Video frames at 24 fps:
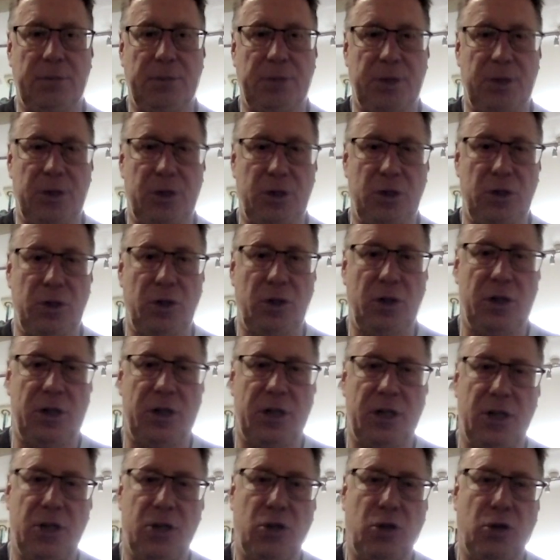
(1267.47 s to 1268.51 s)
but
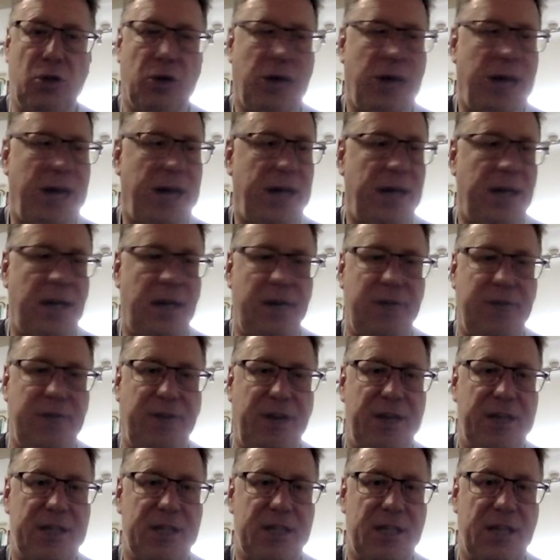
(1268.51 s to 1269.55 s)
your county
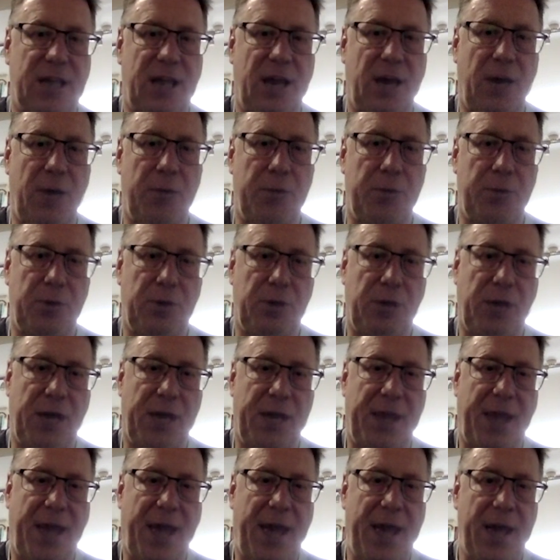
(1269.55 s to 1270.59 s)
FAs can help you get
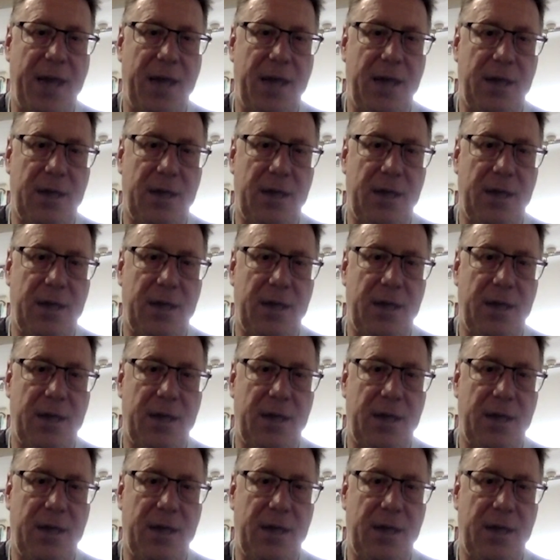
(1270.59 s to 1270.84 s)
that.